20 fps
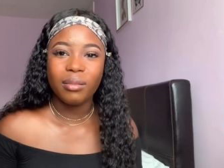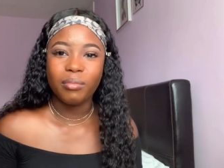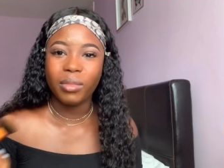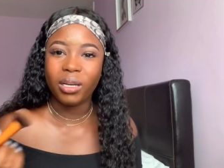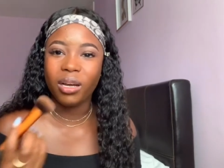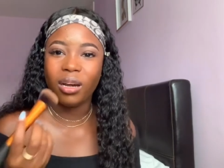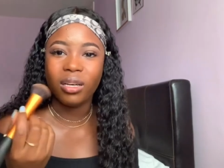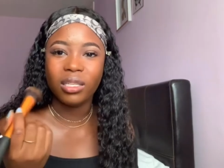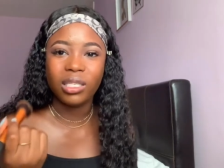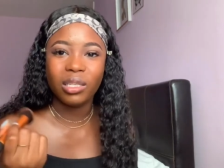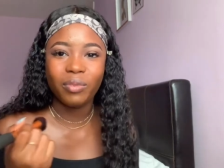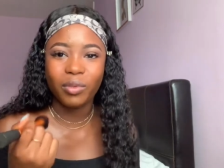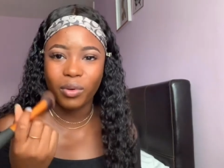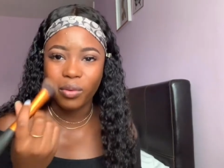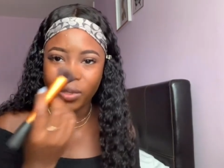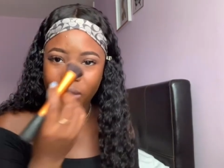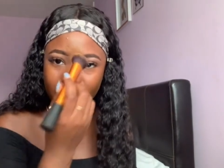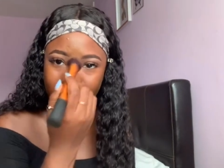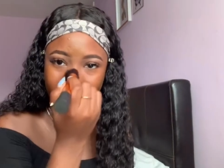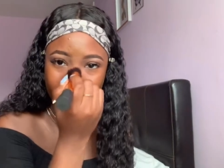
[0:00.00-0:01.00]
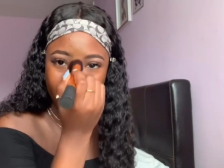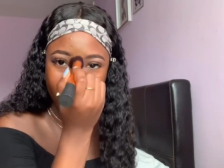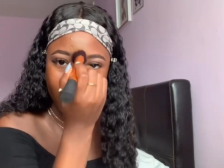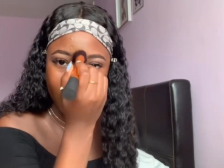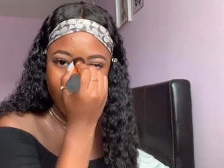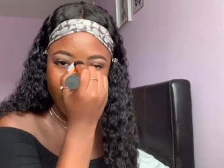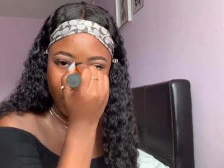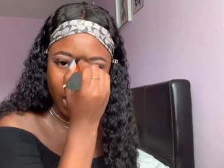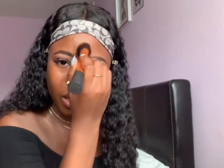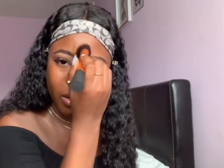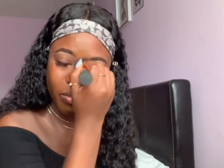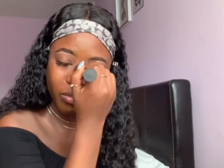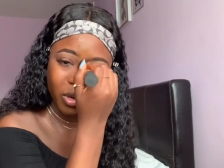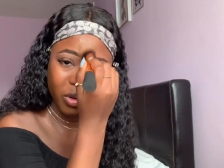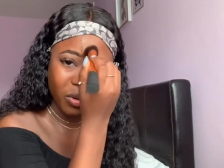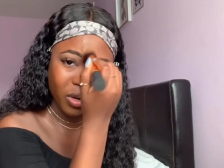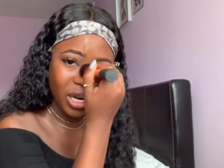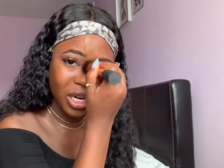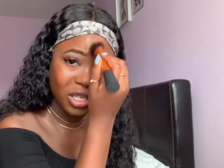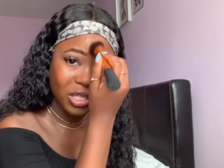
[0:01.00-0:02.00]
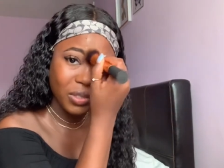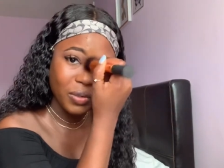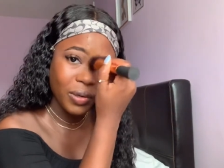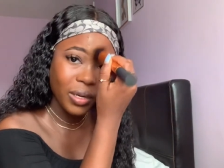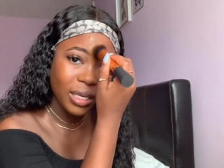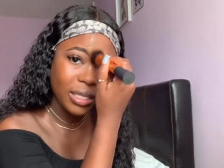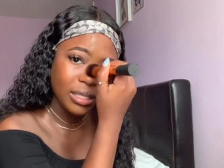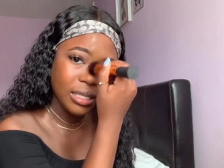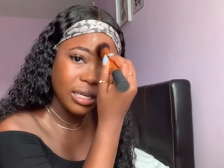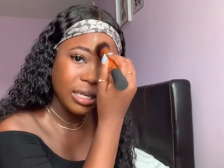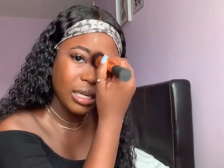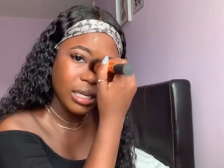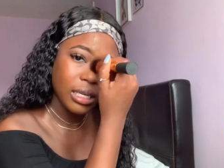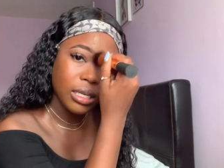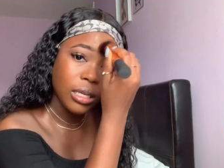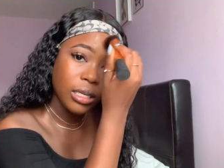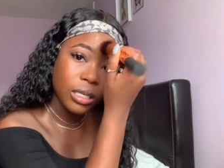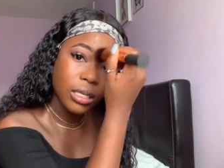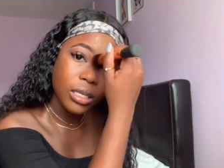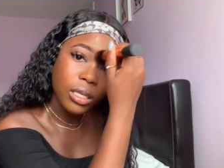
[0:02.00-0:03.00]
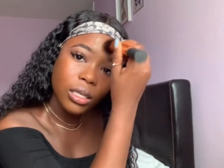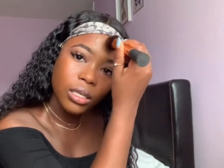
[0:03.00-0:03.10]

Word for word: Because if it was me would have surely took the kidney.